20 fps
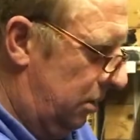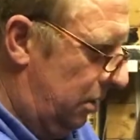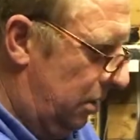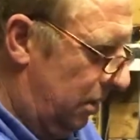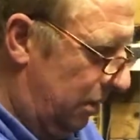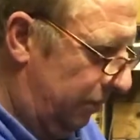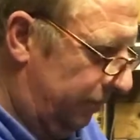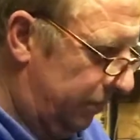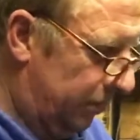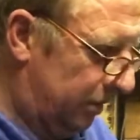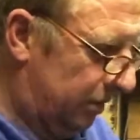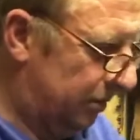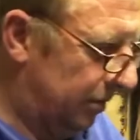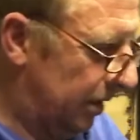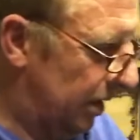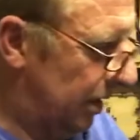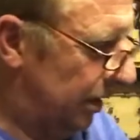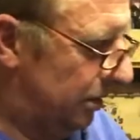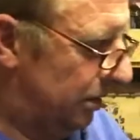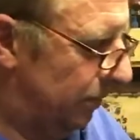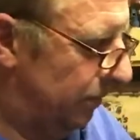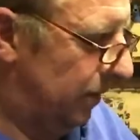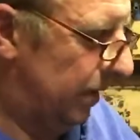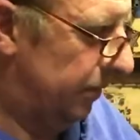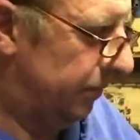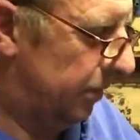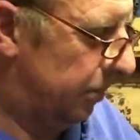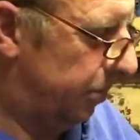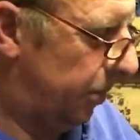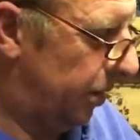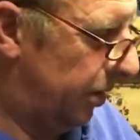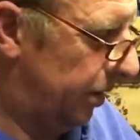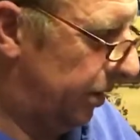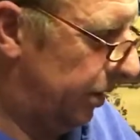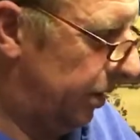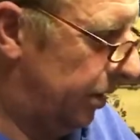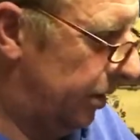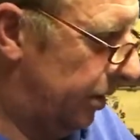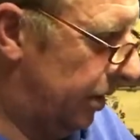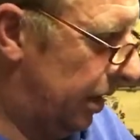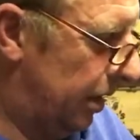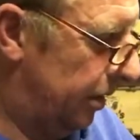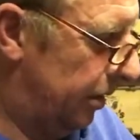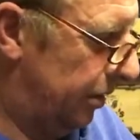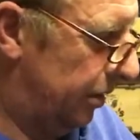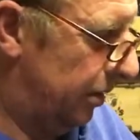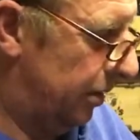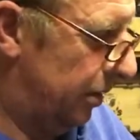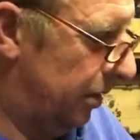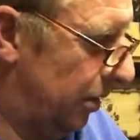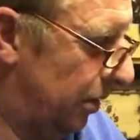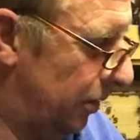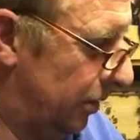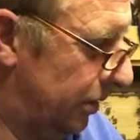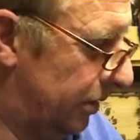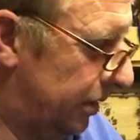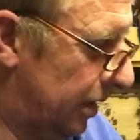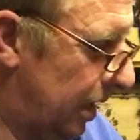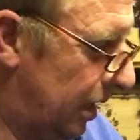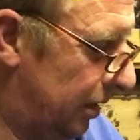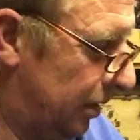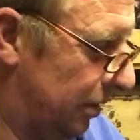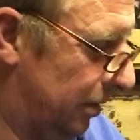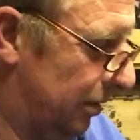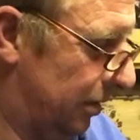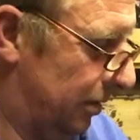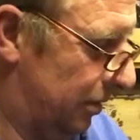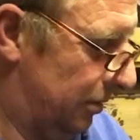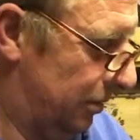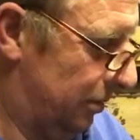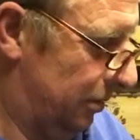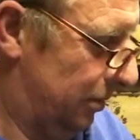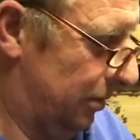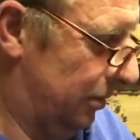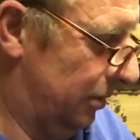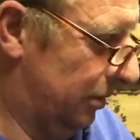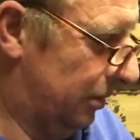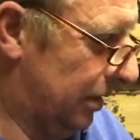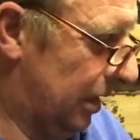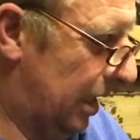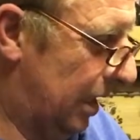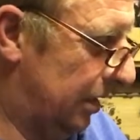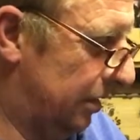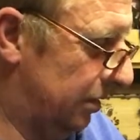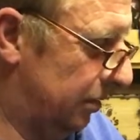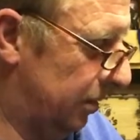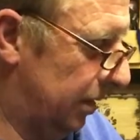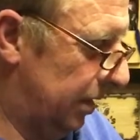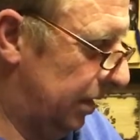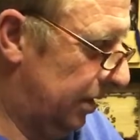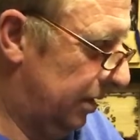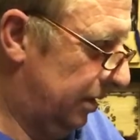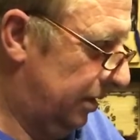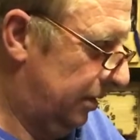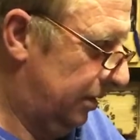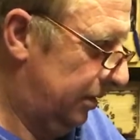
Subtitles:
I've just realised I've left the bearing out of that other side as well.